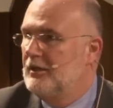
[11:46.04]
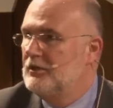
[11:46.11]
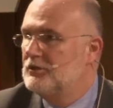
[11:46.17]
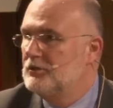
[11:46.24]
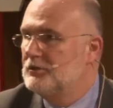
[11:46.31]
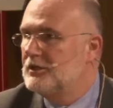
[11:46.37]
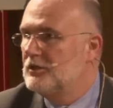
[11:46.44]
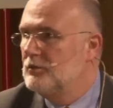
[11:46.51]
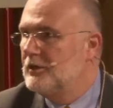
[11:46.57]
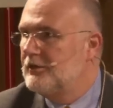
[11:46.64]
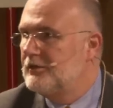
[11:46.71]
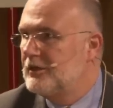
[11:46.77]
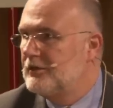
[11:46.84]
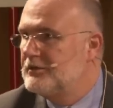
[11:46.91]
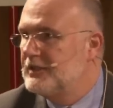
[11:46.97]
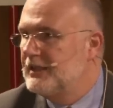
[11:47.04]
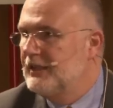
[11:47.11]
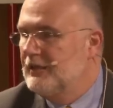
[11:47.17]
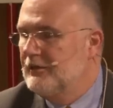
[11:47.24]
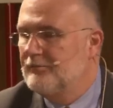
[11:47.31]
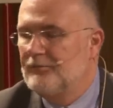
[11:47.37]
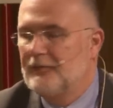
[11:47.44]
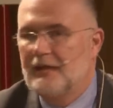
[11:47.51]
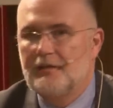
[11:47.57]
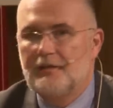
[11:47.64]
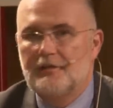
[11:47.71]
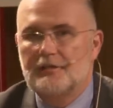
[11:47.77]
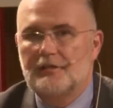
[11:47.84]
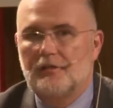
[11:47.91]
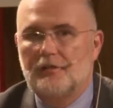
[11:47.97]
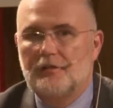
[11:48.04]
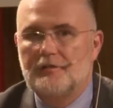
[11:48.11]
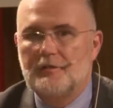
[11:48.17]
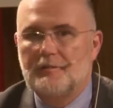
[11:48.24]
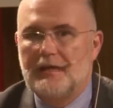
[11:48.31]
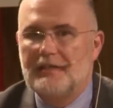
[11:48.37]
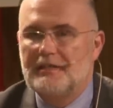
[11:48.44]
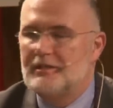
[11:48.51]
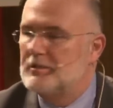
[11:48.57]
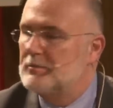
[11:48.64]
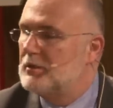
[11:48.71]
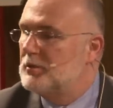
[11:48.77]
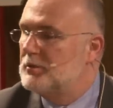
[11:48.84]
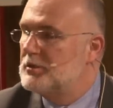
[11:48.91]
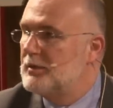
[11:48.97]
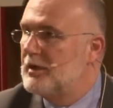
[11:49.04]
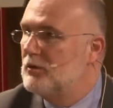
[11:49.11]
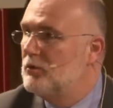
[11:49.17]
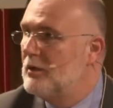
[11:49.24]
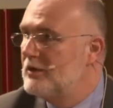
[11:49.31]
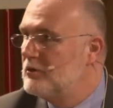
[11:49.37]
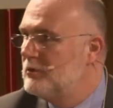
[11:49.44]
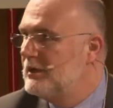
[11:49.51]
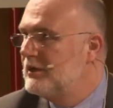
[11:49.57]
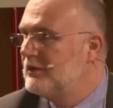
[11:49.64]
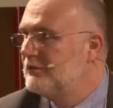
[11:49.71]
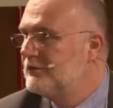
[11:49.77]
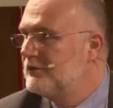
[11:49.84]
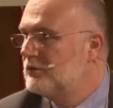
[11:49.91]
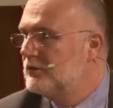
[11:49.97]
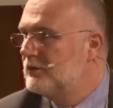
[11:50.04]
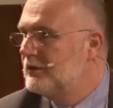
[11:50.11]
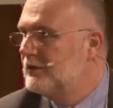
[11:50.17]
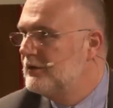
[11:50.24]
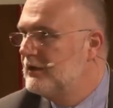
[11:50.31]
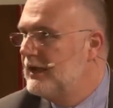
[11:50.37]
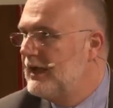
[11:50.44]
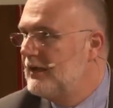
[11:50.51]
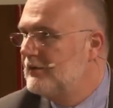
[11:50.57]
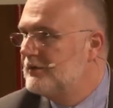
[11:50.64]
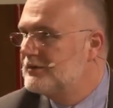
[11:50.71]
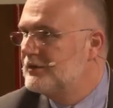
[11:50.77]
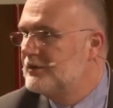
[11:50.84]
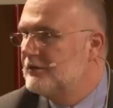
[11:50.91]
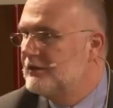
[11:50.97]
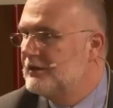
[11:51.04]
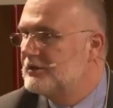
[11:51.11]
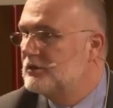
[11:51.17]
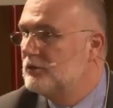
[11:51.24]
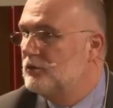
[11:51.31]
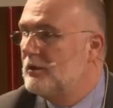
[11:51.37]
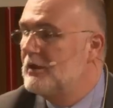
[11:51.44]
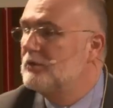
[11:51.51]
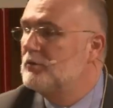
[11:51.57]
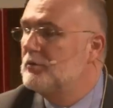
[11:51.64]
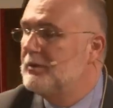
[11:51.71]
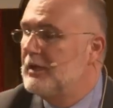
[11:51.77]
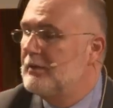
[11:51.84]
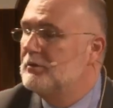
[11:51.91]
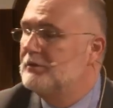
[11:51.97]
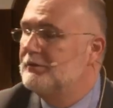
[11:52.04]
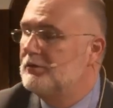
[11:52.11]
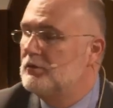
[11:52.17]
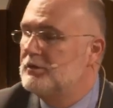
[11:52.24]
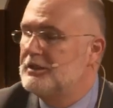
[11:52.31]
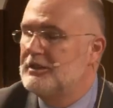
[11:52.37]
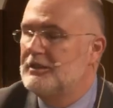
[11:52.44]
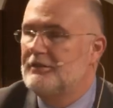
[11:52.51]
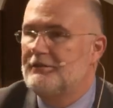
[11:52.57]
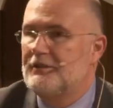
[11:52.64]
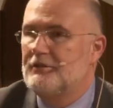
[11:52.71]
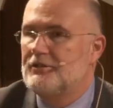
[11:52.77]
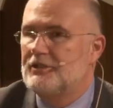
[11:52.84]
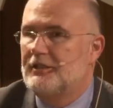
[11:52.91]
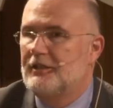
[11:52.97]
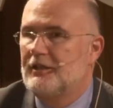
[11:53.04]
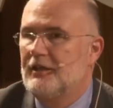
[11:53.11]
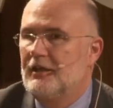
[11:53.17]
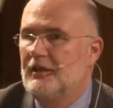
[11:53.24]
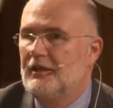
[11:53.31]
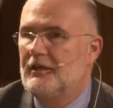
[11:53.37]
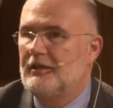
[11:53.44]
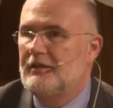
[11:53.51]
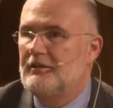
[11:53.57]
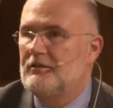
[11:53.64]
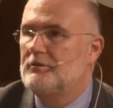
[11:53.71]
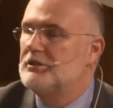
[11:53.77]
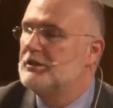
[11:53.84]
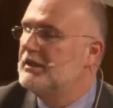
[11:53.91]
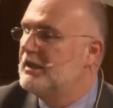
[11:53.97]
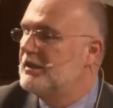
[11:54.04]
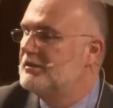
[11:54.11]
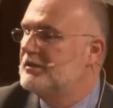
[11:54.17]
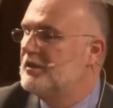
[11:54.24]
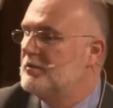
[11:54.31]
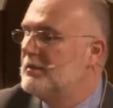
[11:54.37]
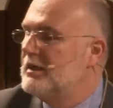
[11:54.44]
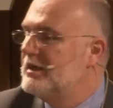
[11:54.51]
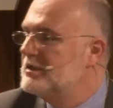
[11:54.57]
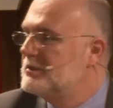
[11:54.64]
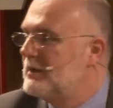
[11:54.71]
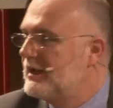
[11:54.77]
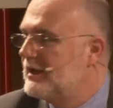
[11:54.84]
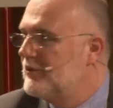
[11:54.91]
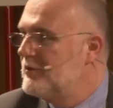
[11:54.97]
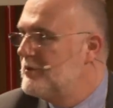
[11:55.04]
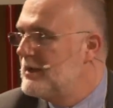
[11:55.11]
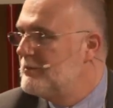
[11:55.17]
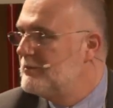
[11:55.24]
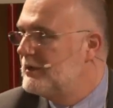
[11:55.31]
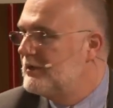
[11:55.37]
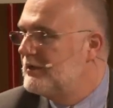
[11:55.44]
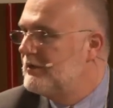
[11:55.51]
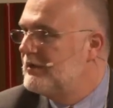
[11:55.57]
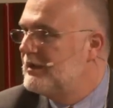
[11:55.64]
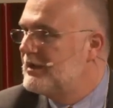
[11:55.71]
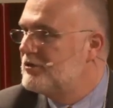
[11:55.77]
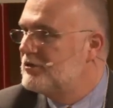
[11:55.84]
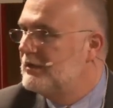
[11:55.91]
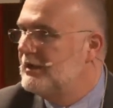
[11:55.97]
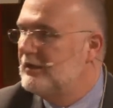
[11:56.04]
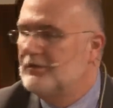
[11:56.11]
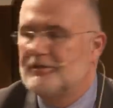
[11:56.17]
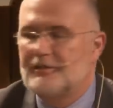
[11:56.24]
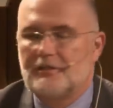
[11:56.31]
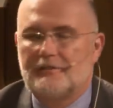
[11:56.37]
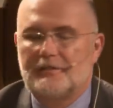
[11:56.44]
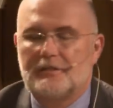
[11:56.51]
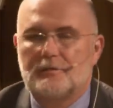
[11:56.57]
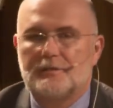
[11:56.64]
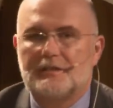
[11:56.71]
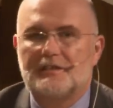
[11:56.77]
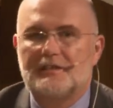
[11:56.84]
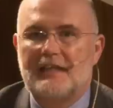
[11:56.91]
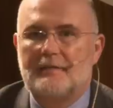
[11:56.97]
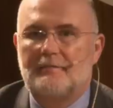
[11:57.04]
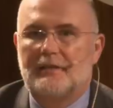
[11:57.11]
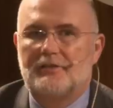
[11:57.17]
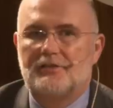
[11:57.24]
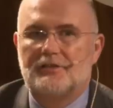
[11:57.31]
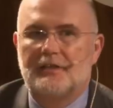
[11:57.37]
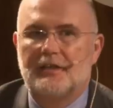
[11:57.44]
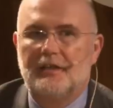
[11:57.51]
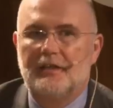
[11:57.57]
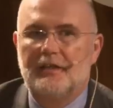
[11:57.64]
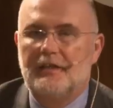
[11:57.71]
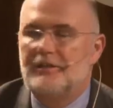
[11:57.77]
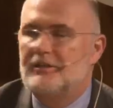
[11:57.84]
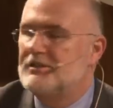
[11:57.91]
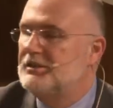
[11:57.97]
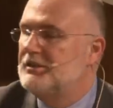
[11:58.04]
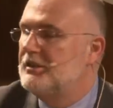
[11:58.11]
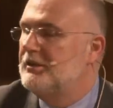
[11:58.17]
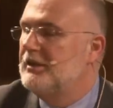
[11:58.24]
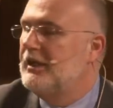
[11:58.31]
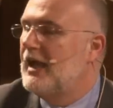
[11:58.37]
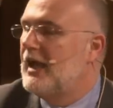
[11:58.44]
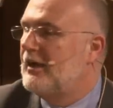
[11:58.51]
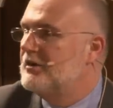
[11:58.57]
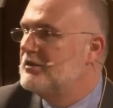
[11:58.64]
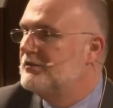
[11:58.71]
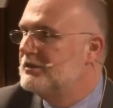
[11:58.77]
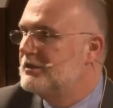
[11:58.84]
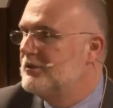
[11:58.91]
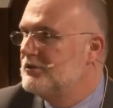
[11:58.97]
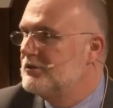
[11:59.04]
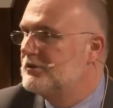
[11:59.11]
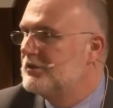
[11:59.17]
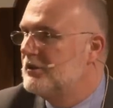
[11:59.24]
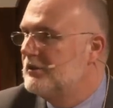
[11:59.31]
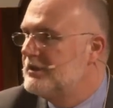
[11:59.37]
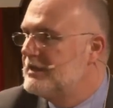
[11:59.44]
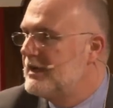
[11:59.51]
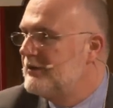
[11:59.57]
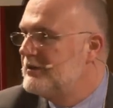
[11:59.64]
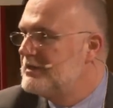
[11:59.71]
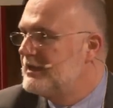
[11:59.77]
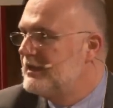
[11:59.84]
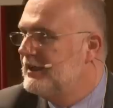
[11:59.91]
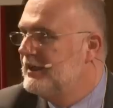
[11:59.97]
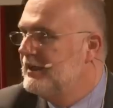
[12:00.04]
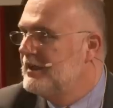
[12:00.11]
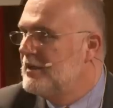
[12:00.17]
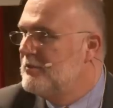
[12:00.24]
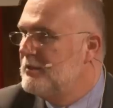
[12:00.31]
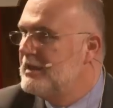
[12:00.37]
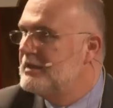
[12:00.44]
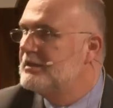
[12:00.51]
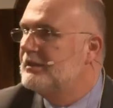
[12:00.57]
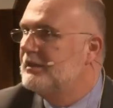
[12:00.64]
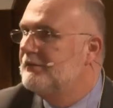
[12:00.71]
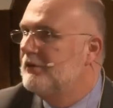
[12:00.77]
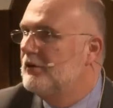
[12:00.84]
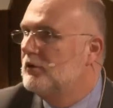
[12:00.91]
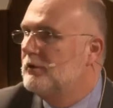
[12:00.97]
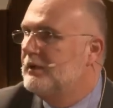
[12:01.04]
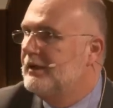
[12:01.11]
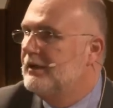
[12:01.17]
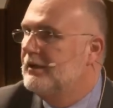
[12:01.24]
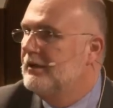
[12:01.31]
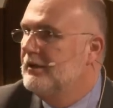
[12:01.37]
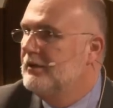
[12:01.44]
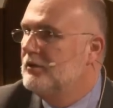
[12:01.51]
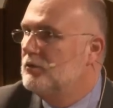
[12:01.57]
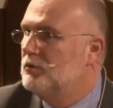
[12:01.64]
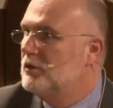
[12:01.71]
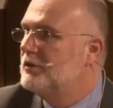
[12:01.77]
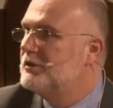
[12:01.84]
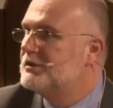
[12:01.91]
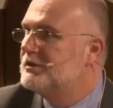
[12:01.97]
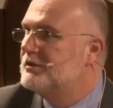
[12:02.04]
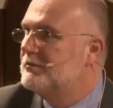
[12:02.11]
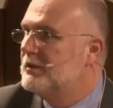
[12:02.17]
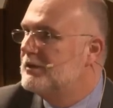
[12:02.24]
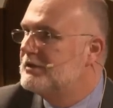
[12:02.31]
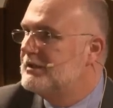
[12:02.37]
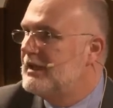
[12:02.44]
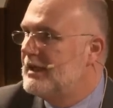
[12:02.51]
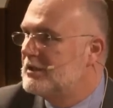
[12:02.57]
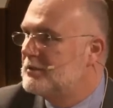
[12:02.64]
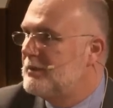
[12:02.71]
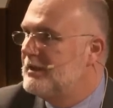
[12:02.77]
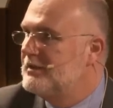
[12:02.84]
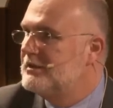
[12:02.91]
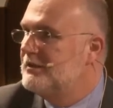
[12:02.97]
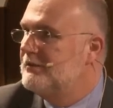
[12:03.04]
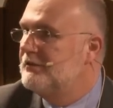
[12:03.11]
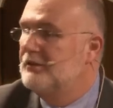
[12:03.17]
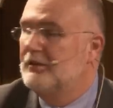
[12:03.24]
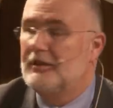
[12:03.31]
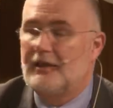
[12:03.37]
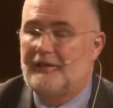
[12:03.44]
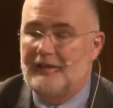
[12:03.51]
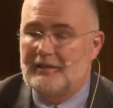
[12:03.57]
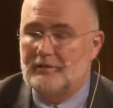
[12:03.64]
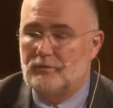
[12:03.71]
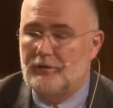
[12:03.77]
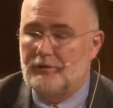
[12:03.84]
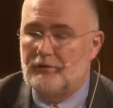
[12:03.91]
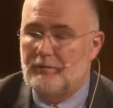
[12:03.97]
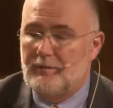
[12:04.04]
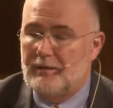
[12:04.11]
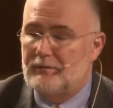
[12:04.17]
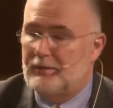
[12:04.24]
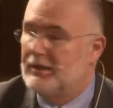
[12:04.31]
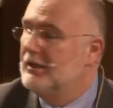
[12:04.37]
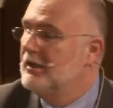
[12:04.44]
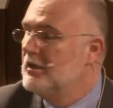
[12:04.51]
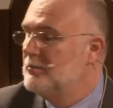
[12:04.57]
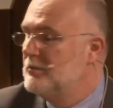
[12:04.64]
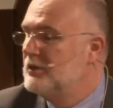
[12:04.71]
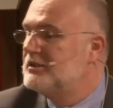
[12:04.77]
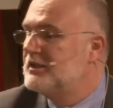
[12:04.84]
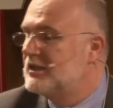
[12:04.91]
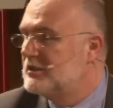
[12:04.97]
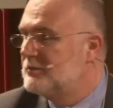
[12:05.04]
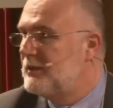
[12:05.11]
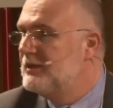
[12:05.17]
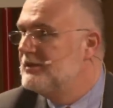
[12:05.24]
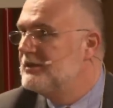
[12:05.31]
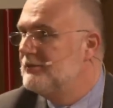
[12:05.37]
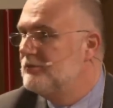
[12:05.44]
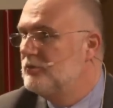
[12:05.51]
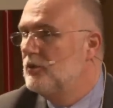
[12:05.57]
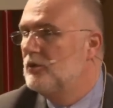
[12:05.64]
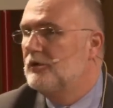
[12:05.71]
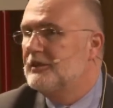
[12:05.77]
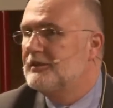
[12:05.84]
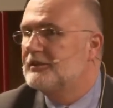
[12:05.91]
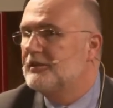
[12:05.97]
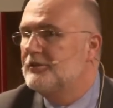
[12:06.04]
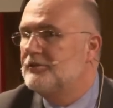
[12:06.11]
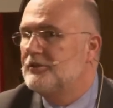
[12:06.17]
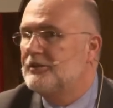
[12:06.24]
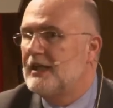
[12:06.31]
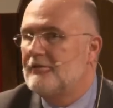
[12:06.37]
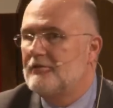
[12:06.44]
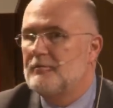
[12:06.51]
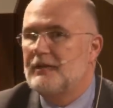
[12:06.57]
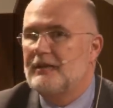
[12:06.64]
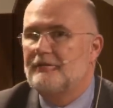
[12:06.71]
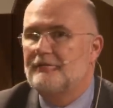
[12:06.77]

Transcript: It's also worth noting that there's a lot of debate at the moment about whether we can afford a health service, whether we'll be able to afford it in the future. And I think we should cast our minds back and remember that the National Health Service was established in a stunning act of social solidarity immediately following the worst and most expensive, and that's worth remembering, most expensive war this country had ever been